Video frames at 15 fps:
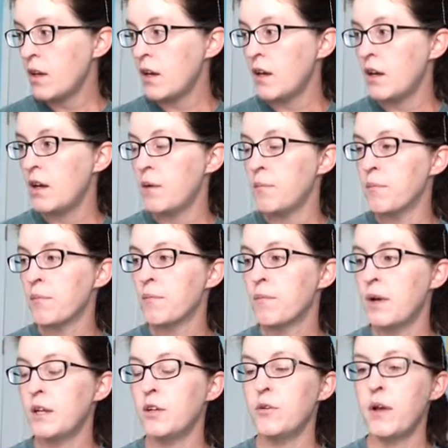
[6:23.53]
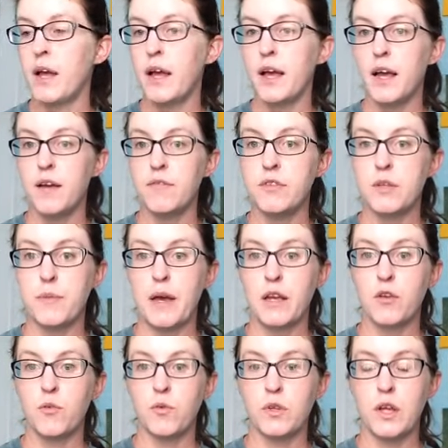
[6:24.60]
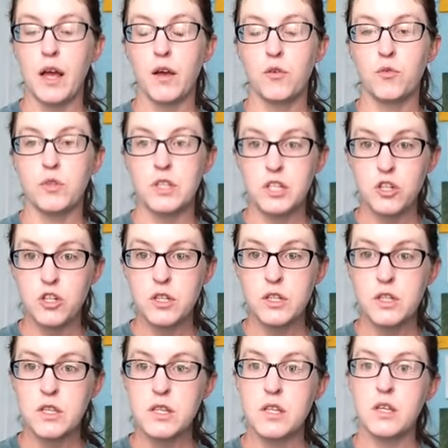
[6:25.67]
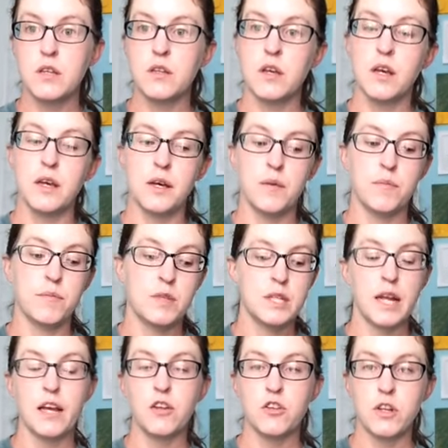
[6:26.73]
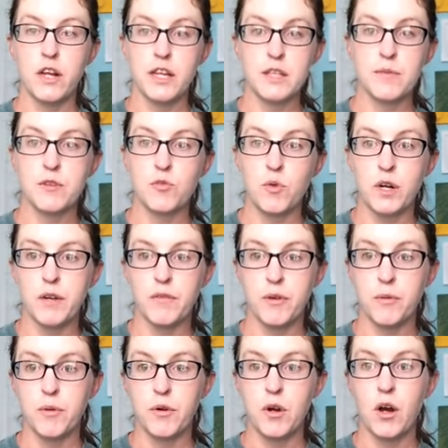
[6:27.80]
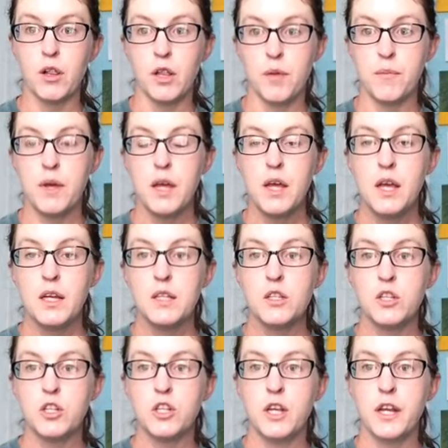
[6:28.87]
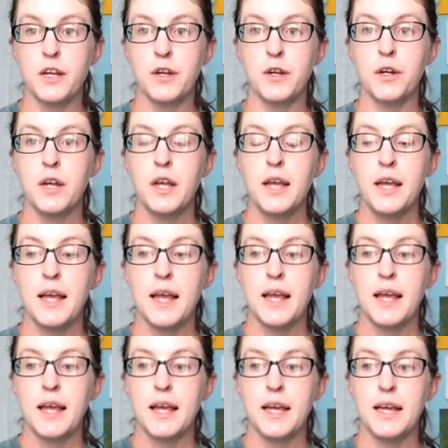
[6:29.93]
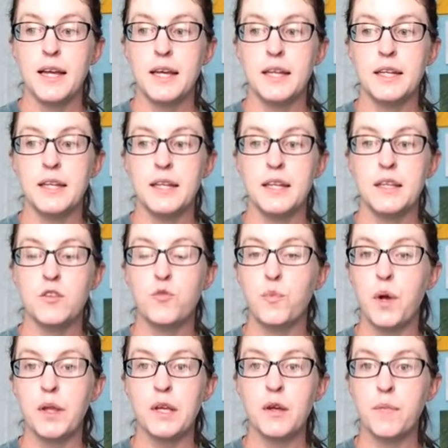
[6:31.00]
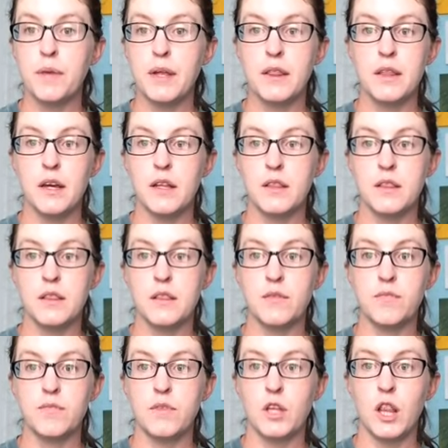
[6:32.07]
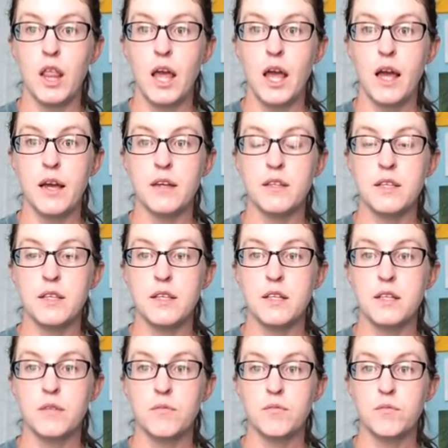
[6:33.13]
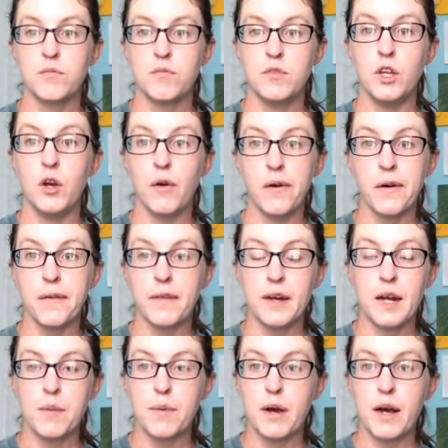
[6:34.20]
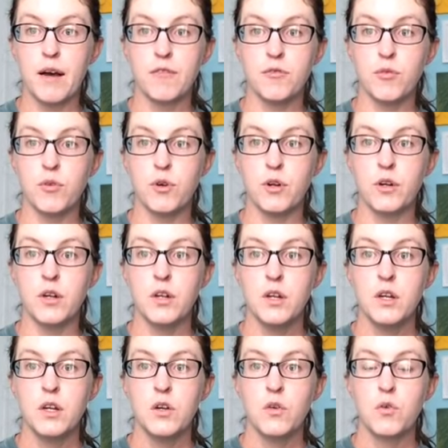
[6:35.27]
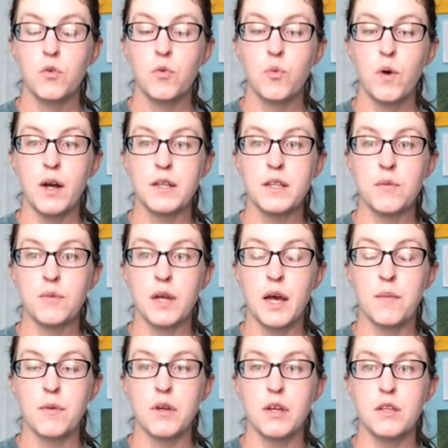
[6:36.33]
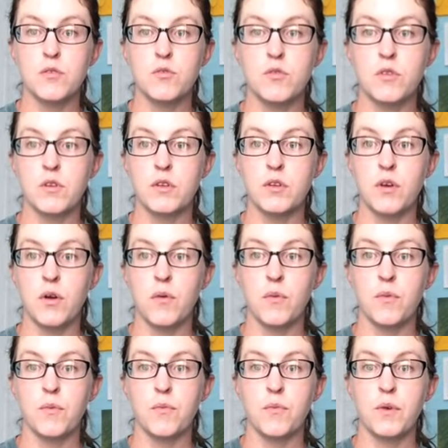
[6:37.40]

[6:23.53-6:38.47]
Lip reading: I do have some acquisitions, stash enhancements, whatever you want to call them, to share. And it's probably going to be the last yarn that I buy for quite some time, because, you know,